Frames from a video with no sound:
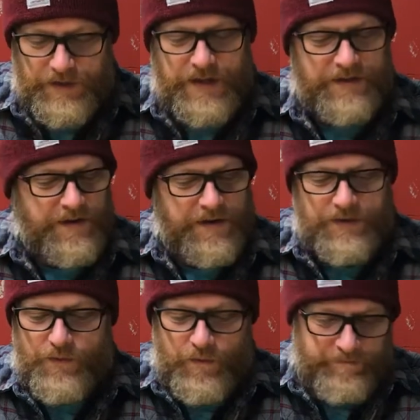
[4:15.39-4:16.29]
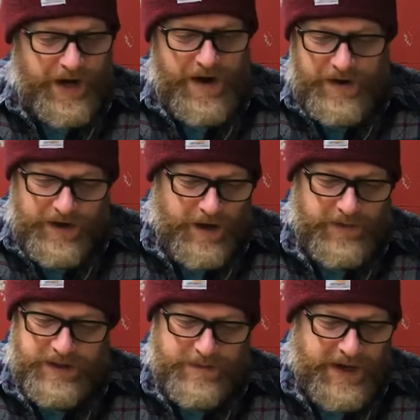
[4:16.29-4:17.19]
There's a parent
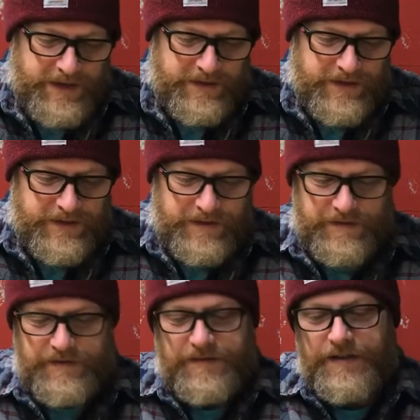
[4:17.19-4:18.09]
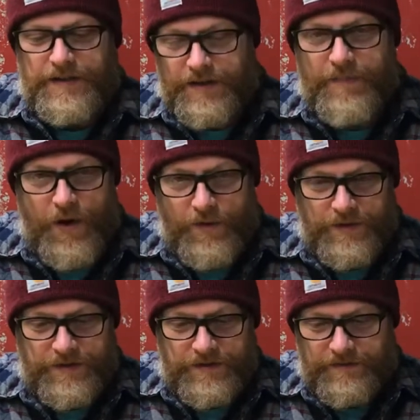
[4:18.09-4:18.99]
company that makes these
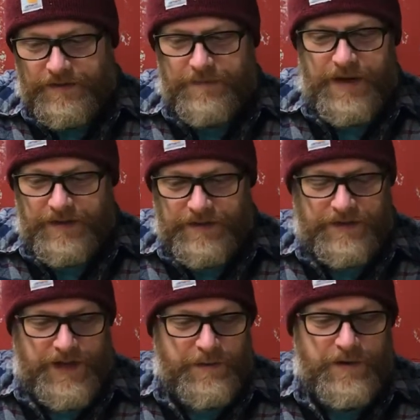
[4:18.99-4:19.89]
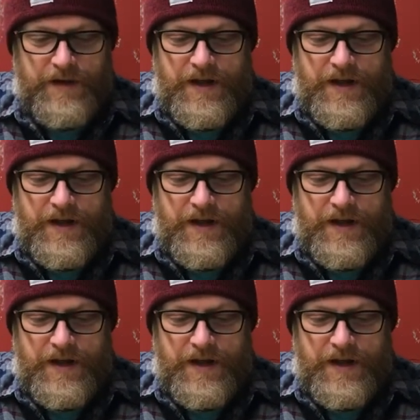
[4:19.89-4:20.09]
components that make this saber,